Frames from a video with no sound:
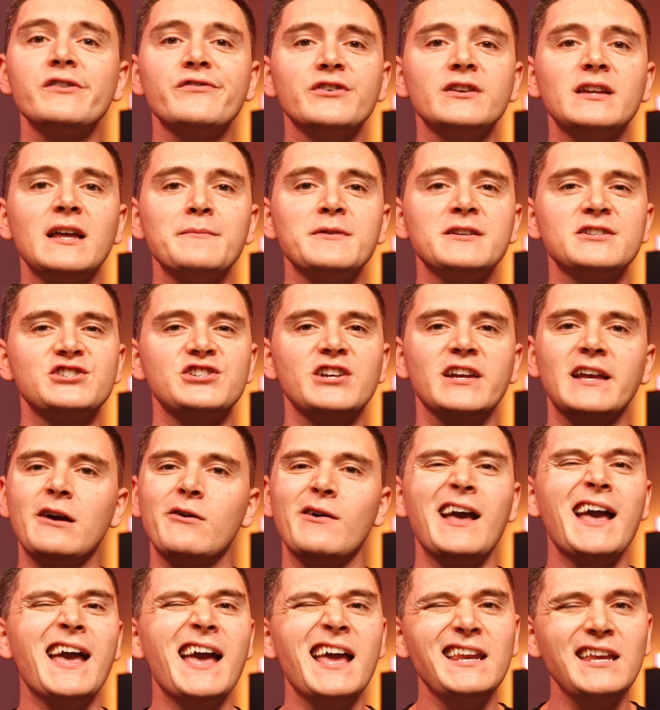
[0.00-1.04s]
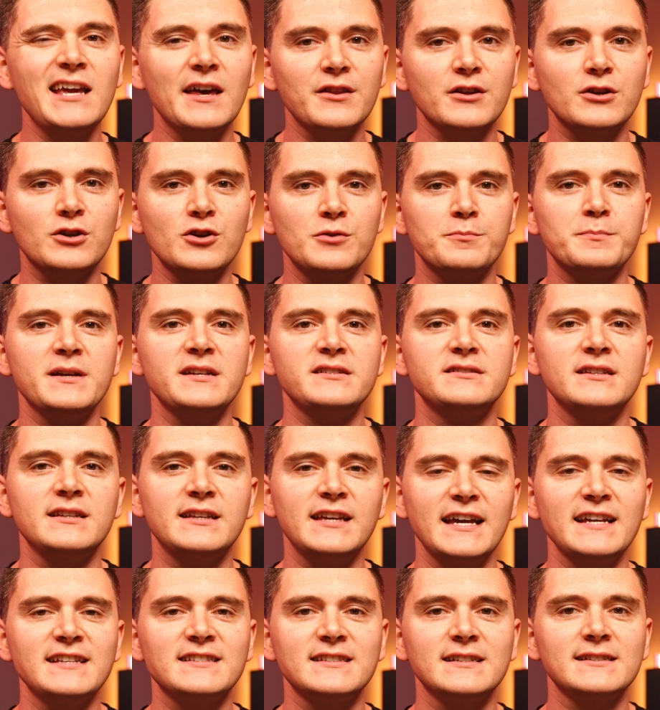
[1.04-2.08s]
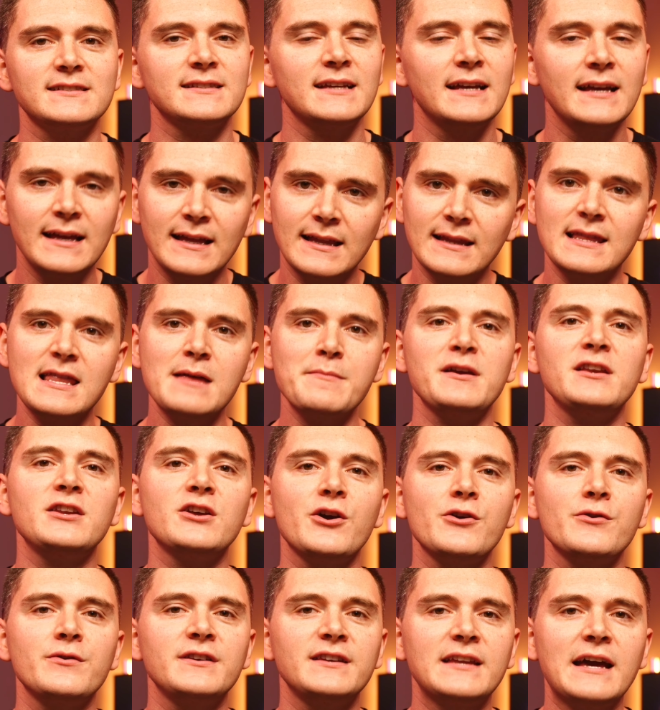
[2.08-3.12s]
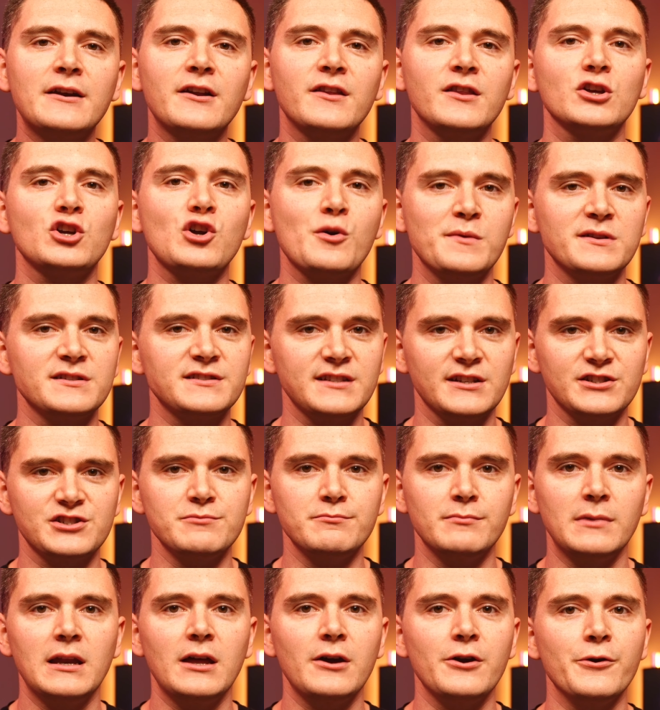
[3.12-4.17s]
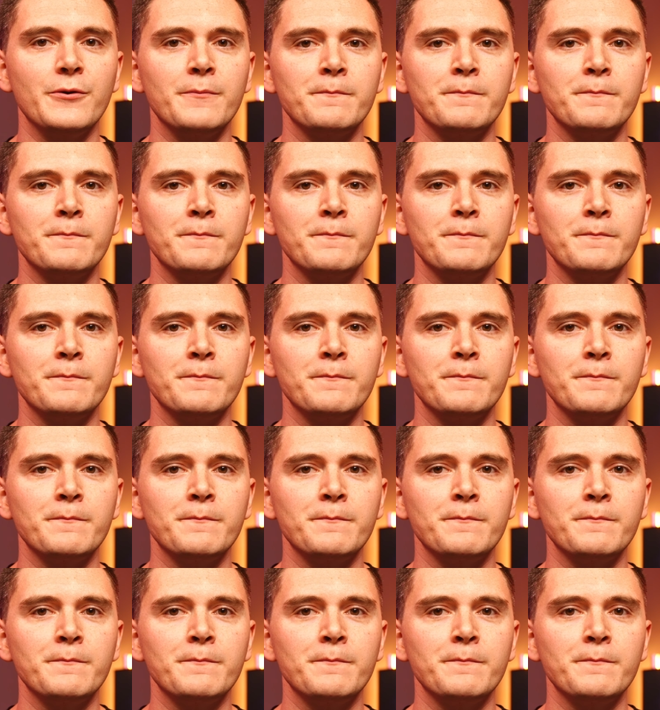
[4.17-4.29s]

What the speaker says: if you'd like me to check out any other good PC cases, let me know down in the comment section below.